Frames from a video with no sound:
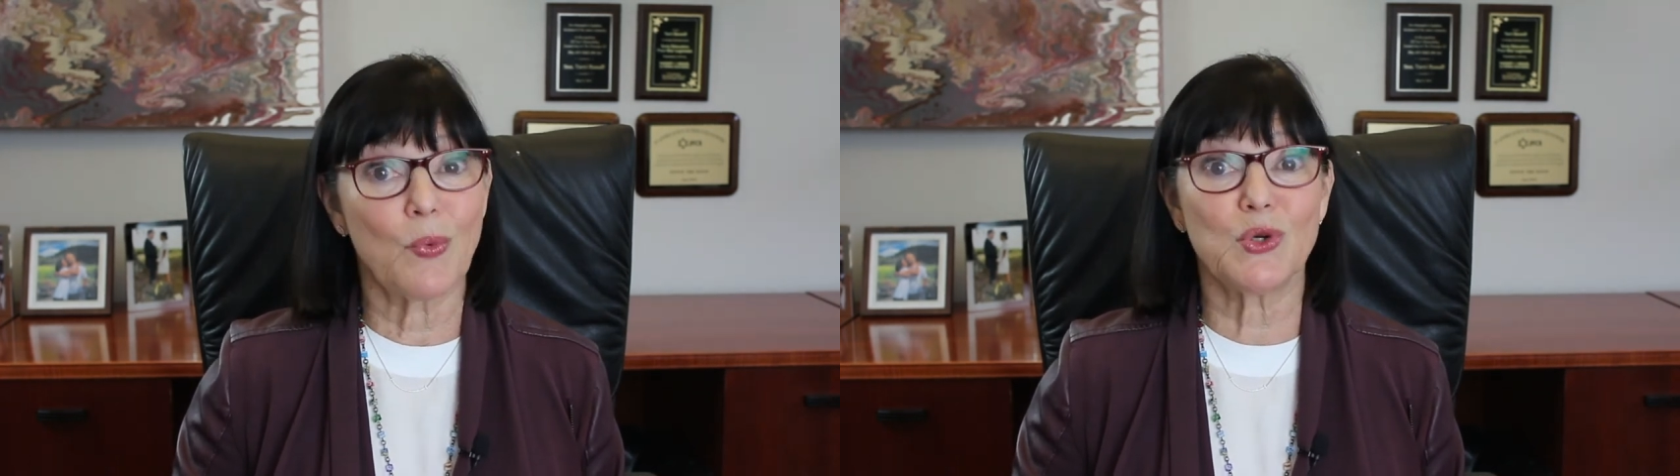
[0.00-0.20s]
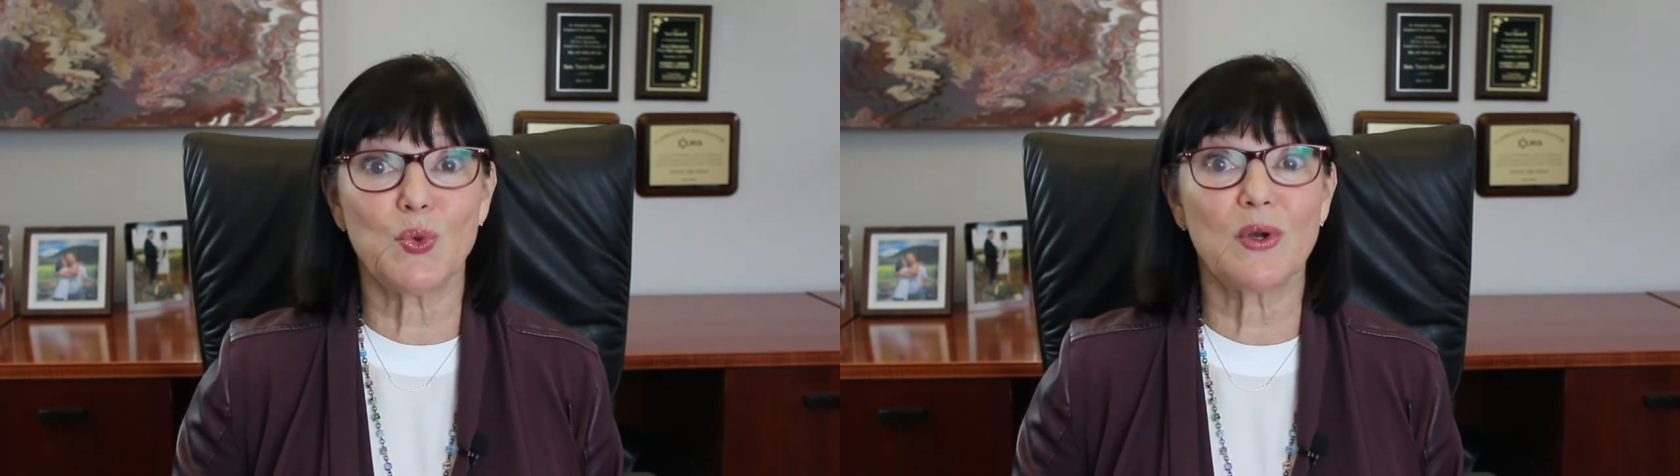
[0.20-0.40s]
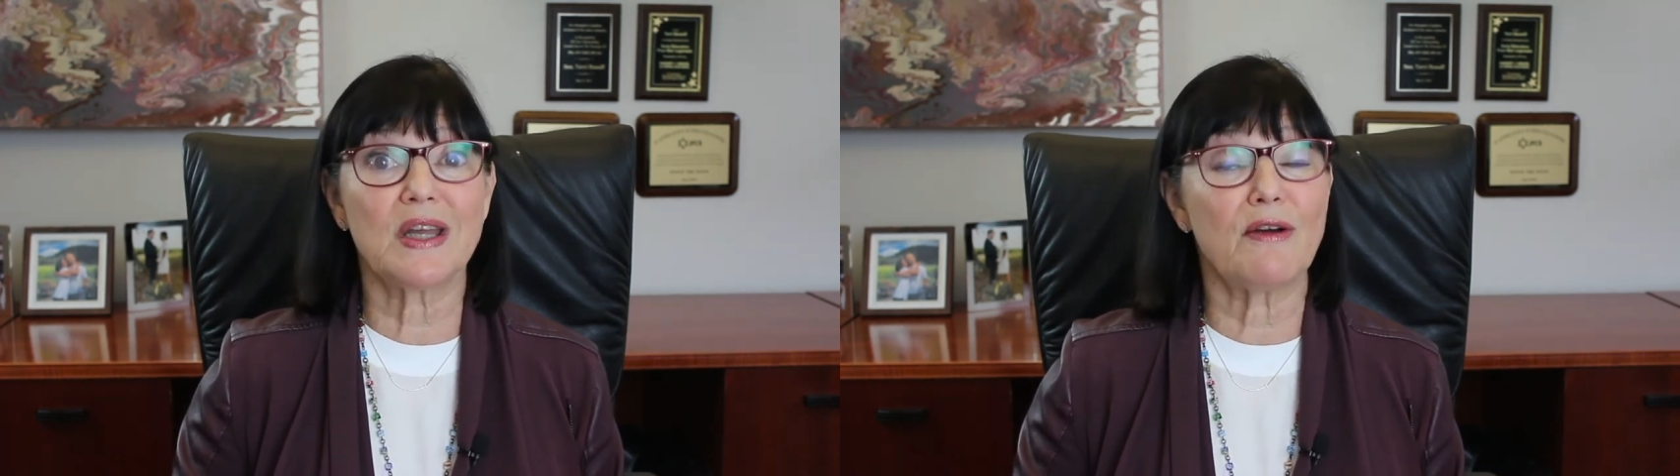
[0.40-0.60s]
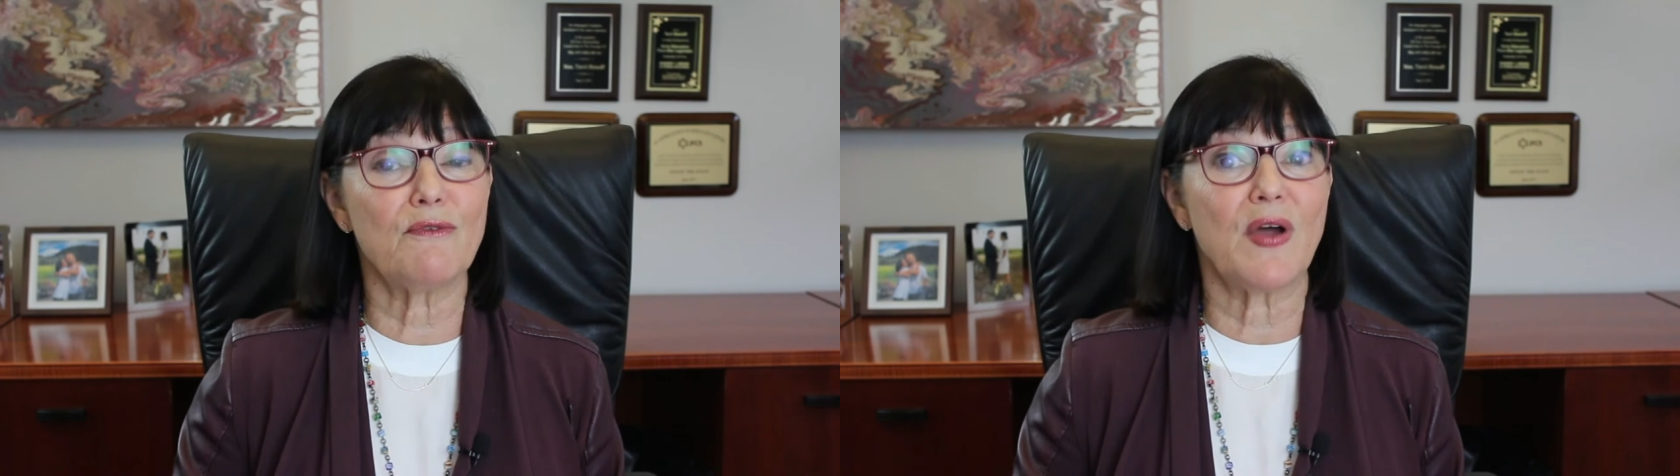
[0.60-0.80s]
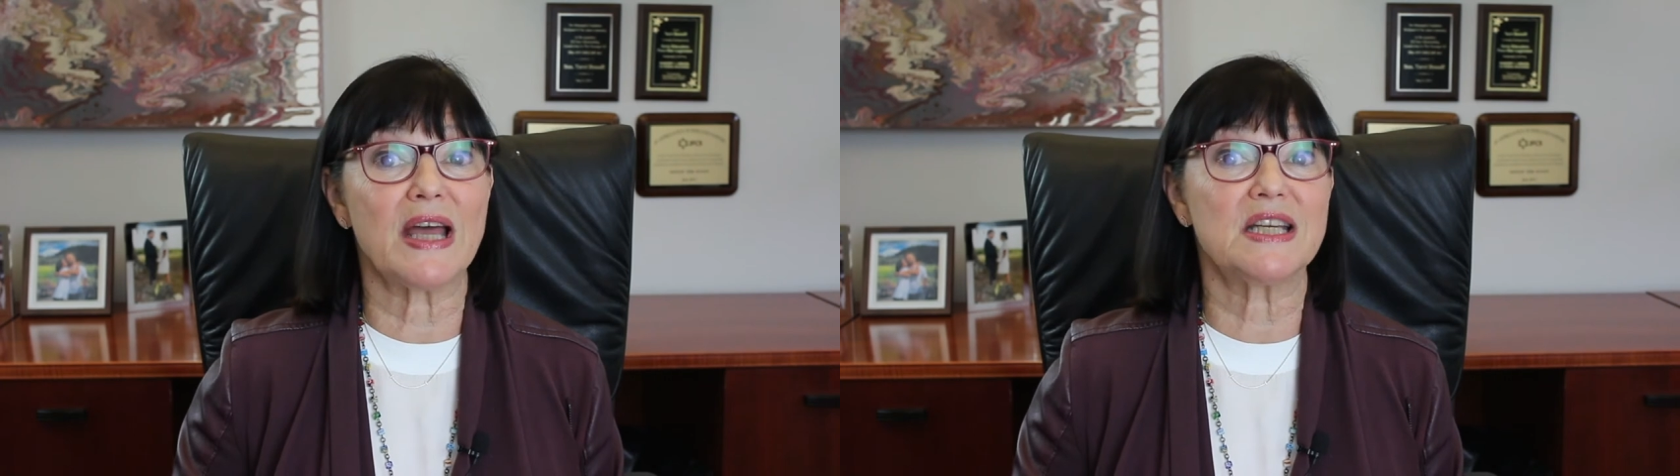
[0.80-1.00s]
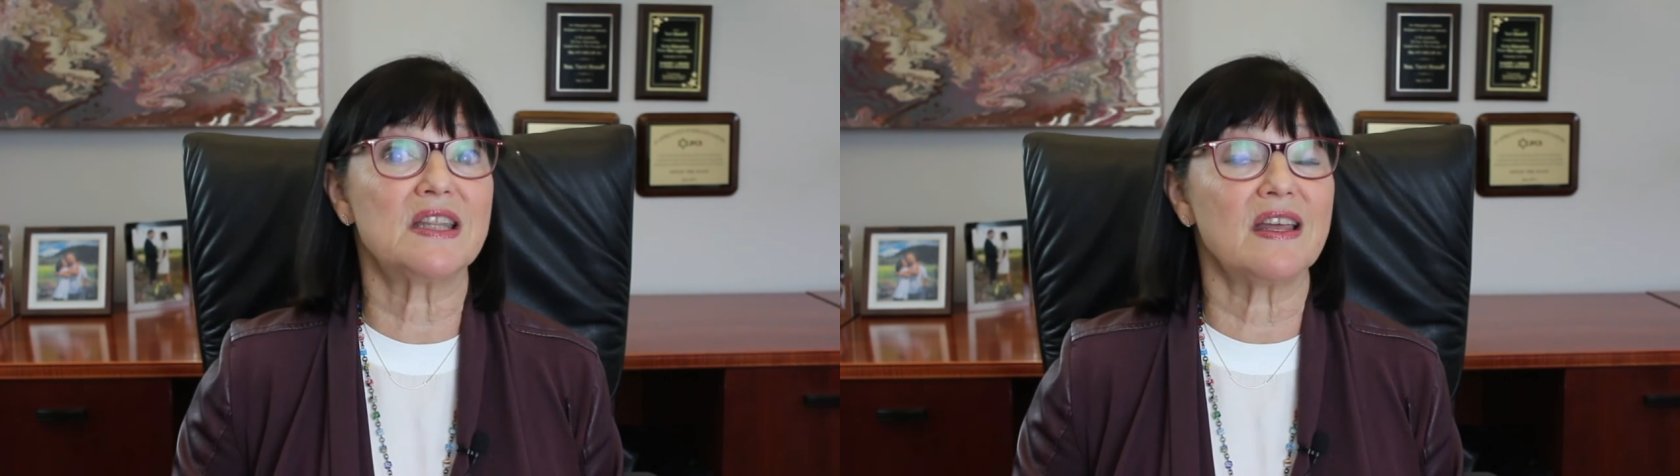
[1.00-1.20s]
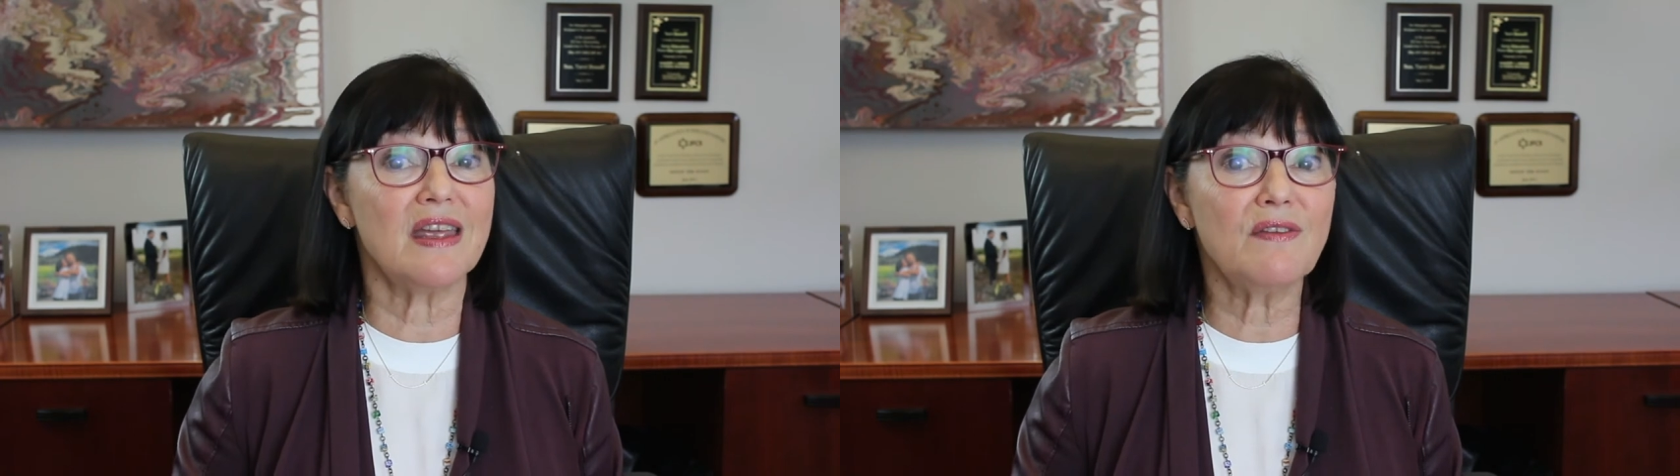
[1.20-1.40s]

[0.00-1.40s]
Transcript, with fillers: We're doing an event the